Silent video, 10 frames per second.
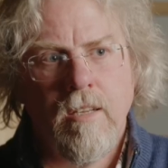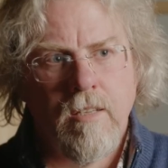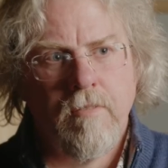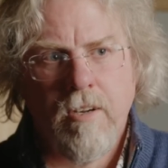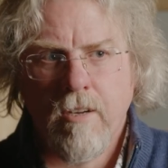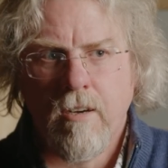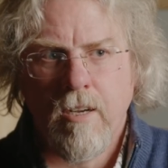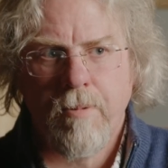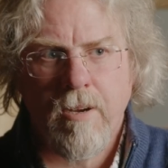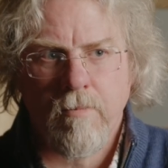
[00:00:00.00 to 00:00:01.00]
other very
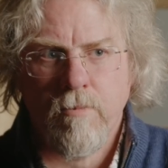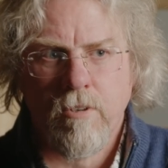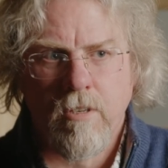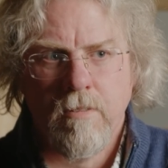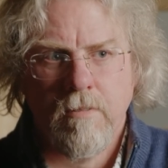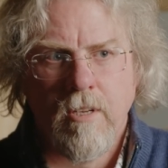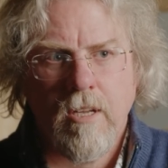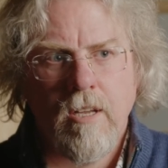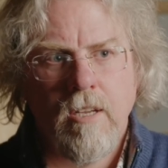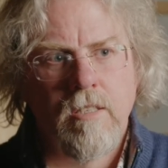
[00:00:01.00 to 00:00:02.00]
high-powered Morgan.
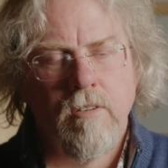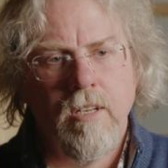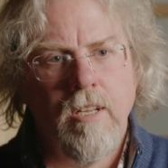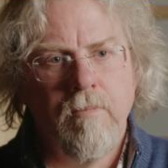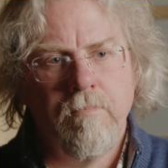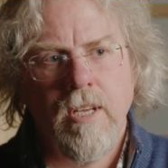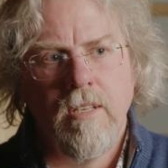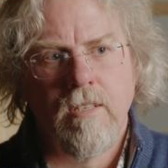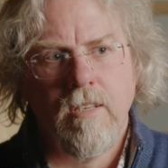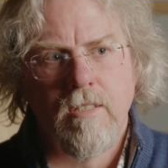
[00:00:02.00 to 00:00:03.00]
So it, it
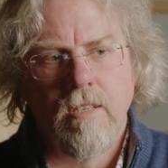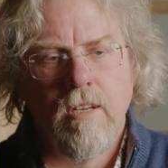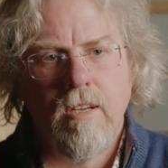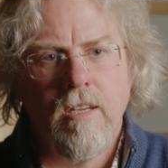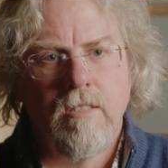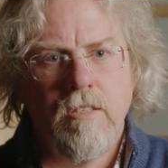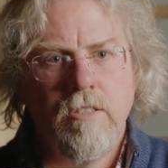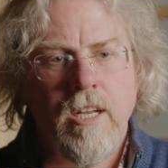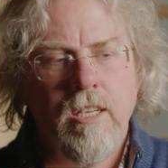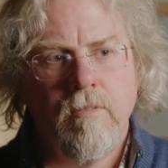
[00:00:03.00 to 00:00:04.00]
means that it's a it's a
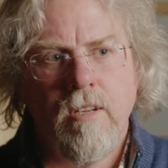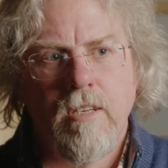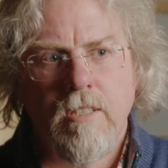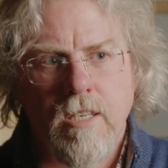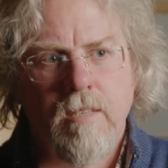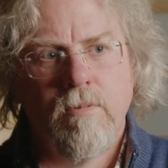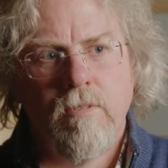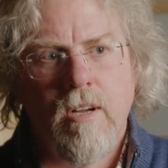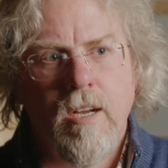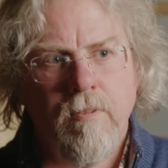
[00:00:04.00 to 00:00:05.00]
genuinely
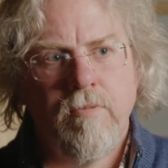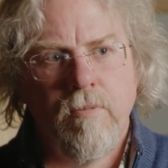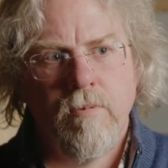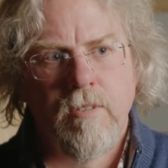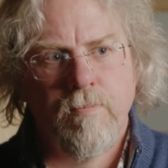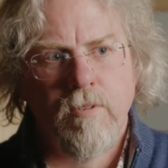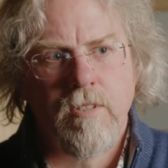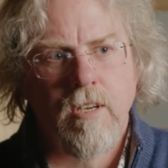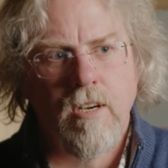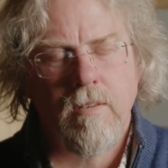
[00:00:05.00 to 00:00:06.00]
accessible high-performance sports car.